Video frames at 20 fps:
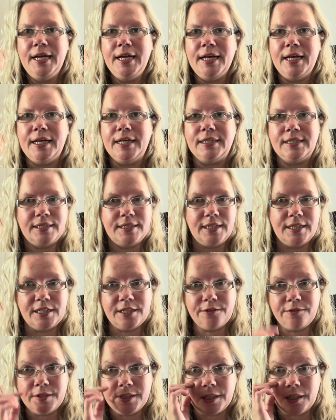It's stitched
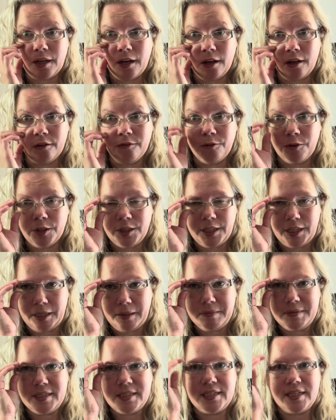with the called for
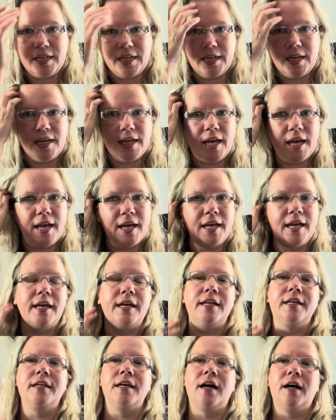DMC
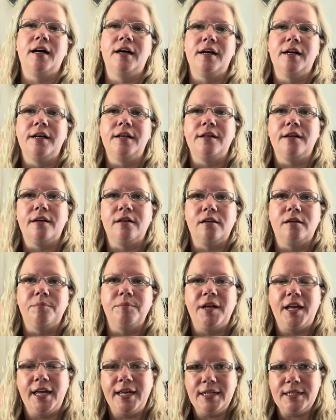and on
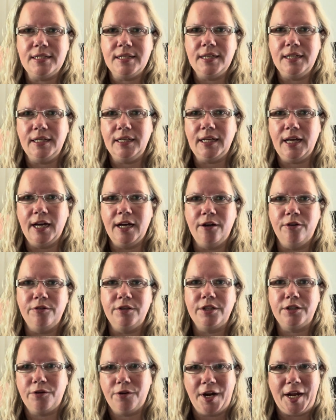18 count
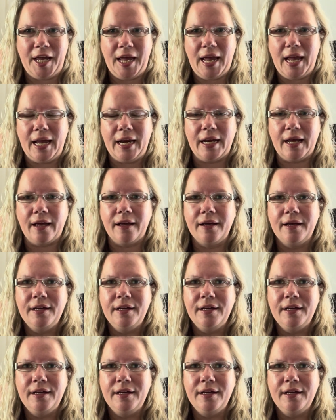gray Aida.